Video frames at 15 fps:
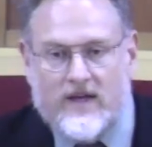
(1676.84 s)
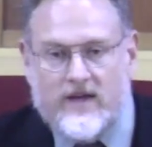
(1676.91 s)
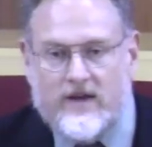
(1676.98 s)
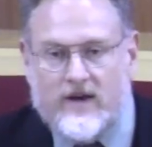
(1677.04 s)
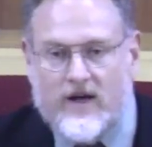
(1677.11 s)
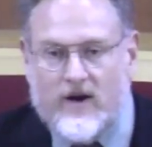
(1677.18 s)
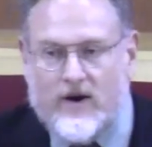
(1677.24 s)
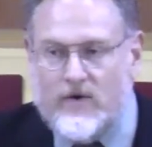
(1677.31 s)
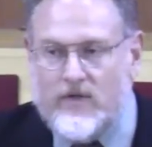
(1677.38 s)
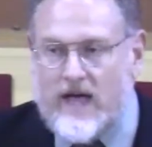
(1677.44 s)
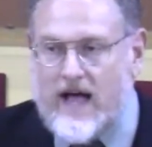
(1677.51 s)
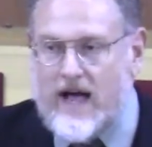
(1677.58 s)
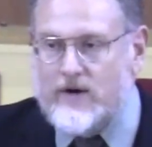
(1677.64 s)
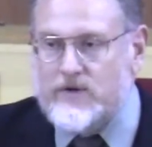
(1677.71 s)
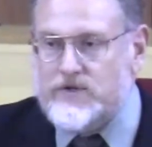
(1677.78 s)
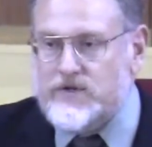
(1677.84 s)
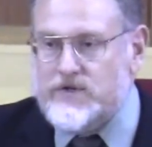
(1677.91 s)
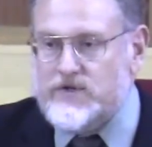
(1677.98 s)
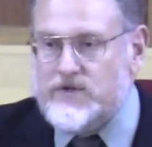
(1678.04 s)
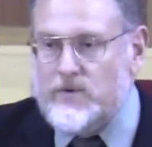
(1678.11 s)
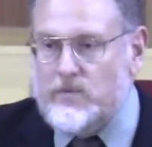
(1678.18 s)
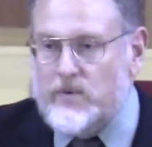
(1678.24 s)
you know, the
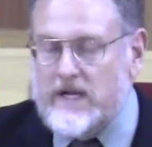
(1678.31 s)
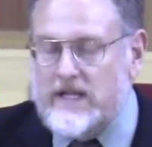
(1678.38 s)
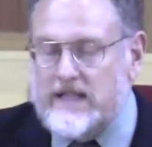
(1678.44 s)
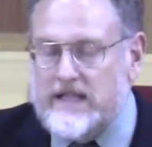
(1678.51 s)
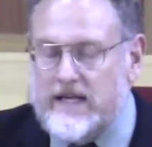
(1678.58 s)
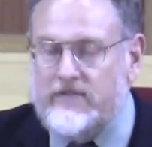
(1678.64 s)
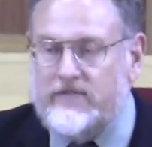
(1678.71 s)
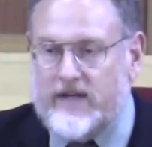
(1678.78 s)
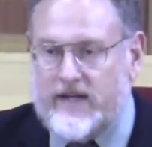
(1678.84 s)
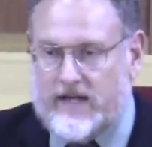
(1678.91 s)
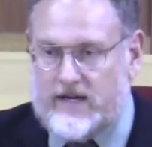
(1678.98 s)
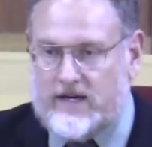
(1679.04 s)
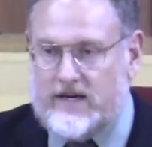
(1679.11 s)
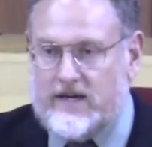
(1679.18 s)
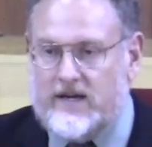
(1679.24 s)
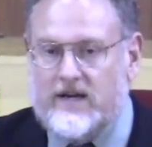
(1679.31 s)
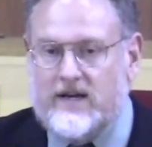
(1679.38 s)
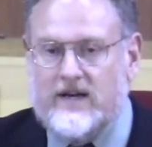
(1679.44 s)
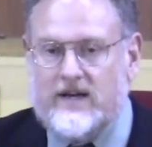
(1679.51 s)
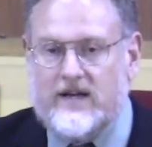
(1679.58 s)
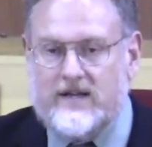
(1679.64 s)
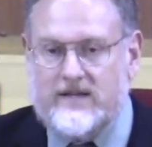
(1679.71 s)
houses that we live in
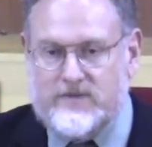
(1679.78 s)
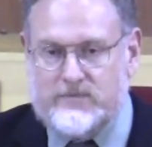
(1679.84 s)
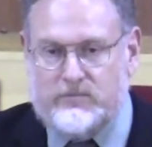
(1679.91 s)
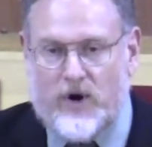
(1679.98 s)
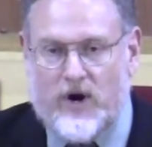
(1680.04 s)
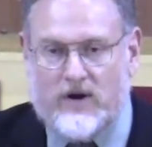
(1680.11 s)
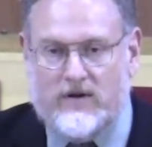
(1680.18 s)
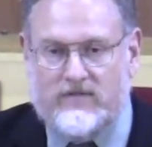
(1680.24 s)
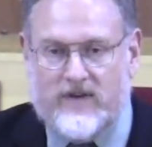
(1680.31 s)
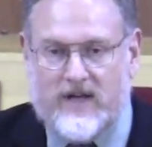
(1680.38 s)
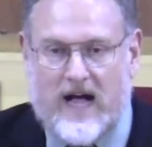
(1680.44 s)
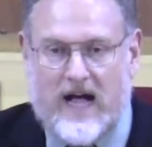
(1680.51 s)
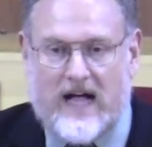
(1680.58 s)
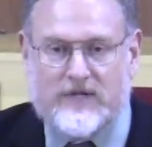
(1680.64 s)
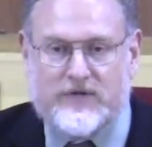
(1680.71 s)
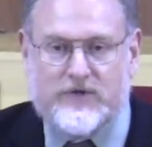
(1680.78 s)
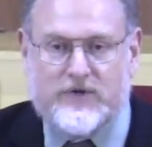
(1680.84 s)
is part of God's